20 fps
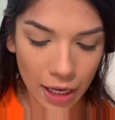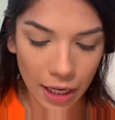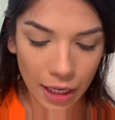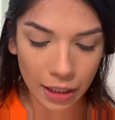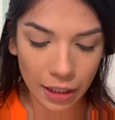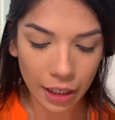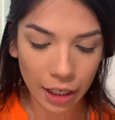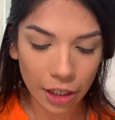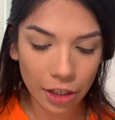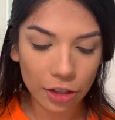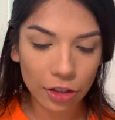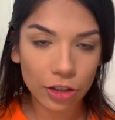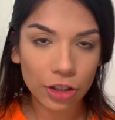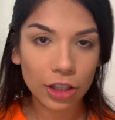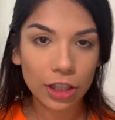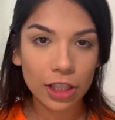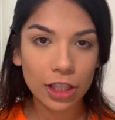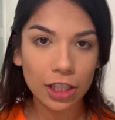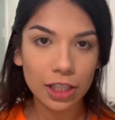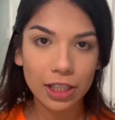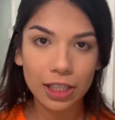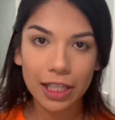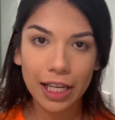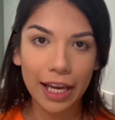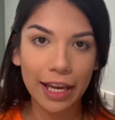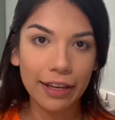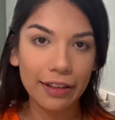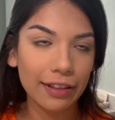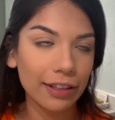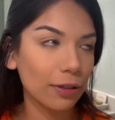And then I usually just
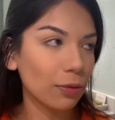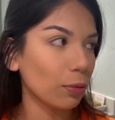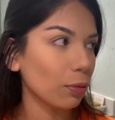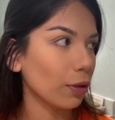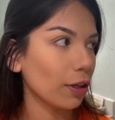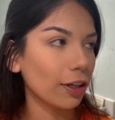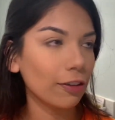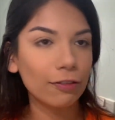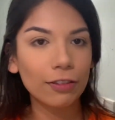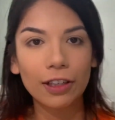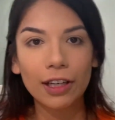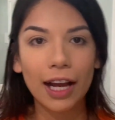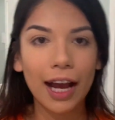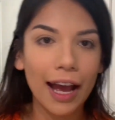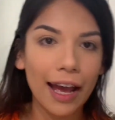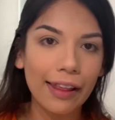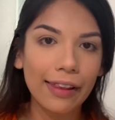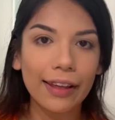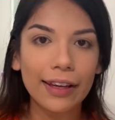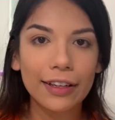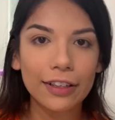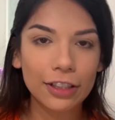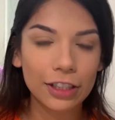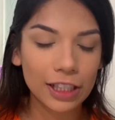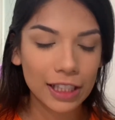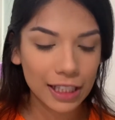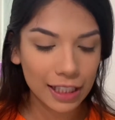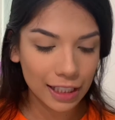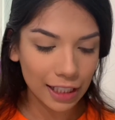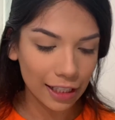take like whatever highlighter
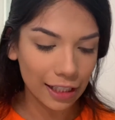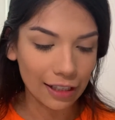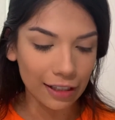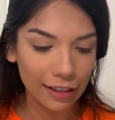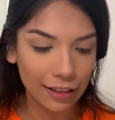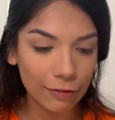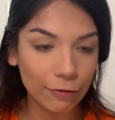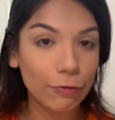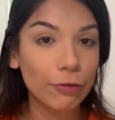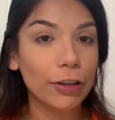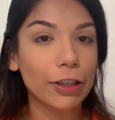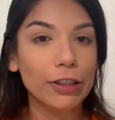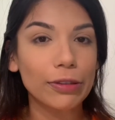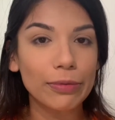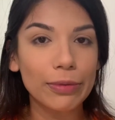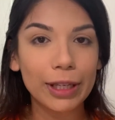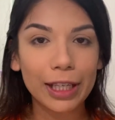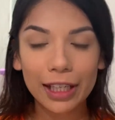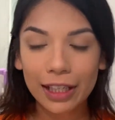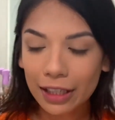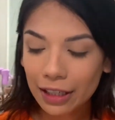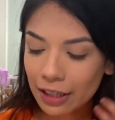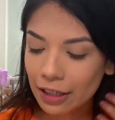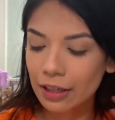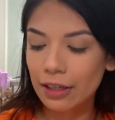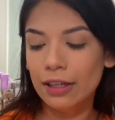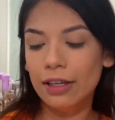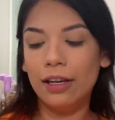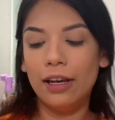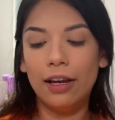is sitting in front of me.
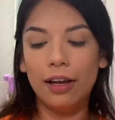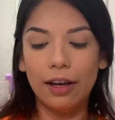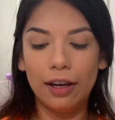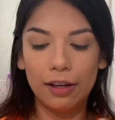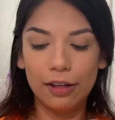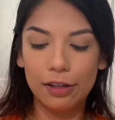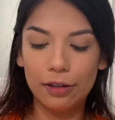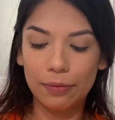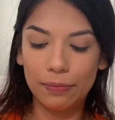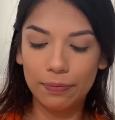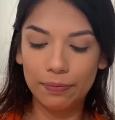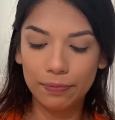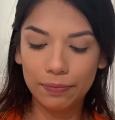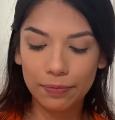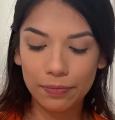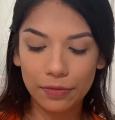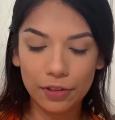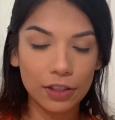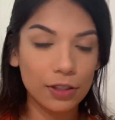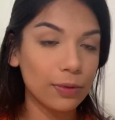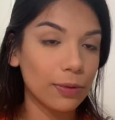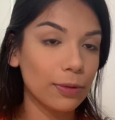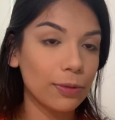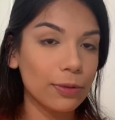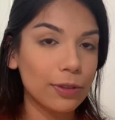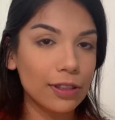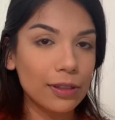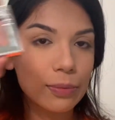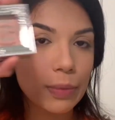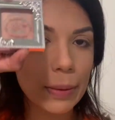This one
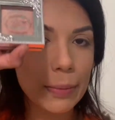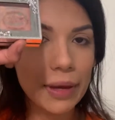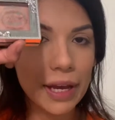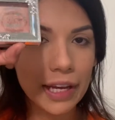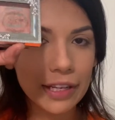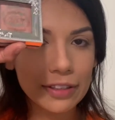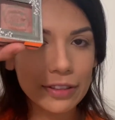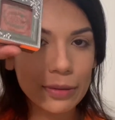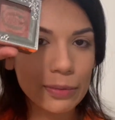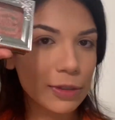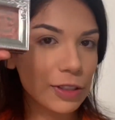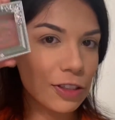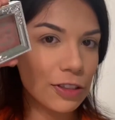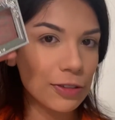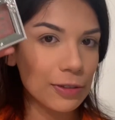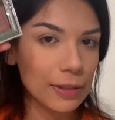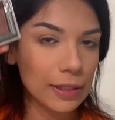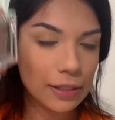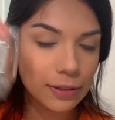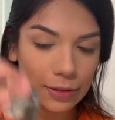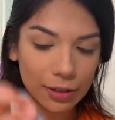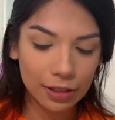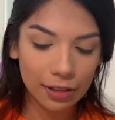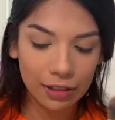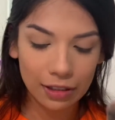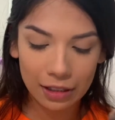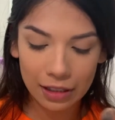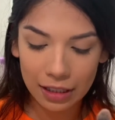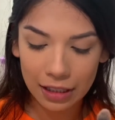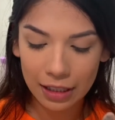was in my bag, so I'm just gonna use this one.